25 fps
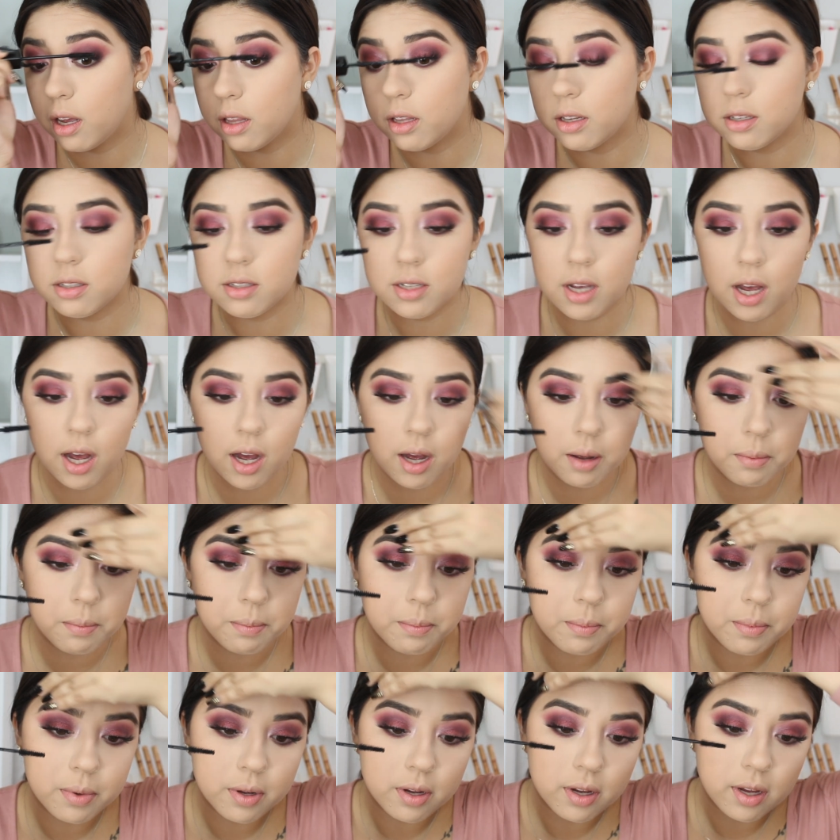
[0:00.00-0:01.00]
on the top
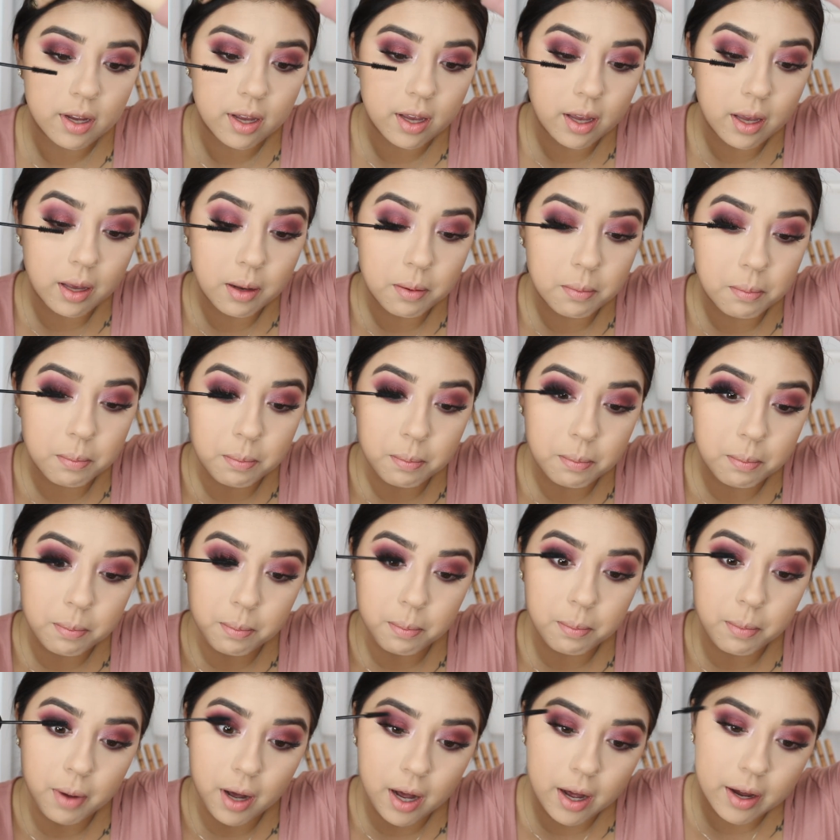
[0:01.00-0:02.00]
and
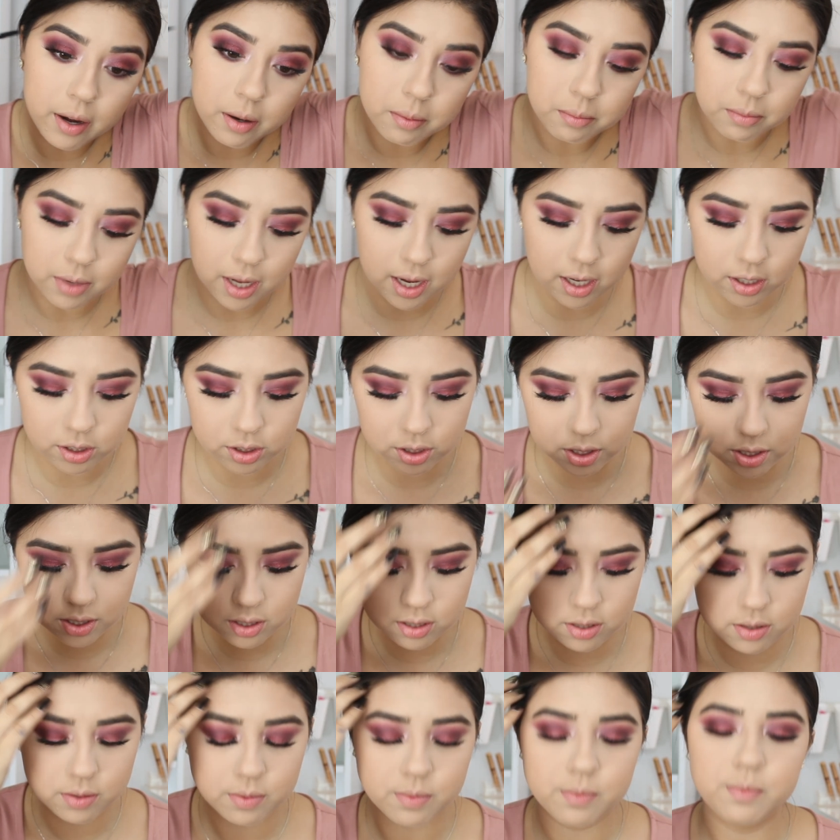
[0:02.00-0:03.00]
bottom
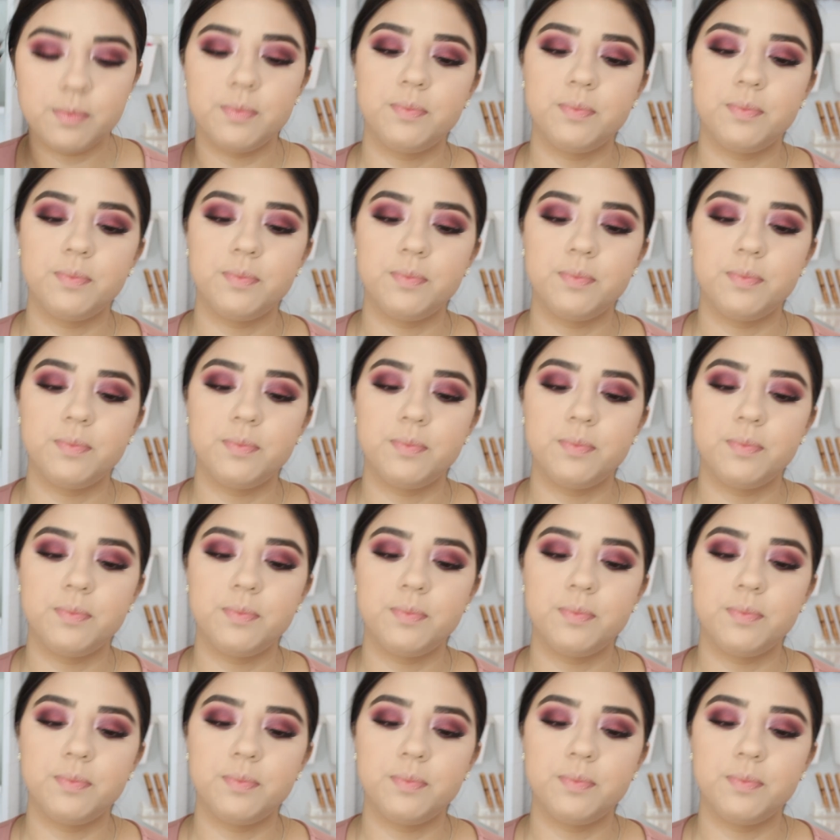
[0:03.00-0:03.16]
lashes.